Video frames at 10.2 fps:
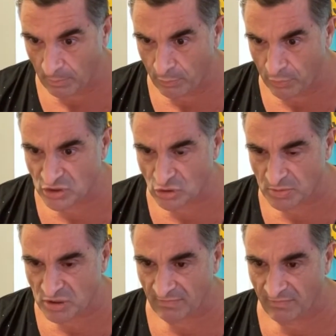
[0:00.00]

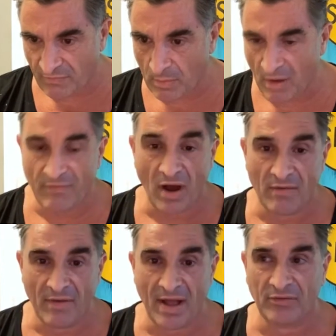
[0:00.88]
prescription for my
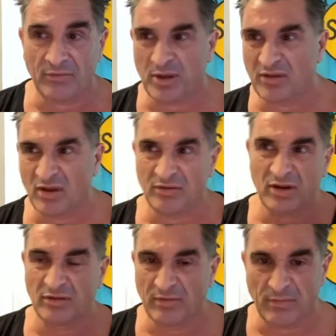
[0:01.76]
Vyvanse because I was
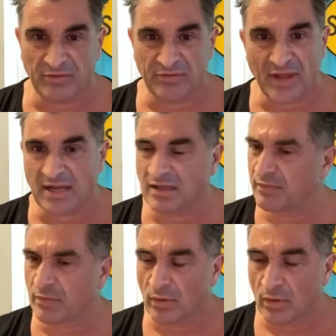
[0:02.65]
in a different state,
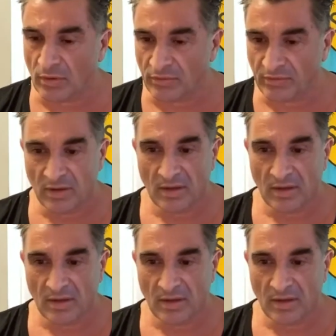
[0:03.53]
different laws.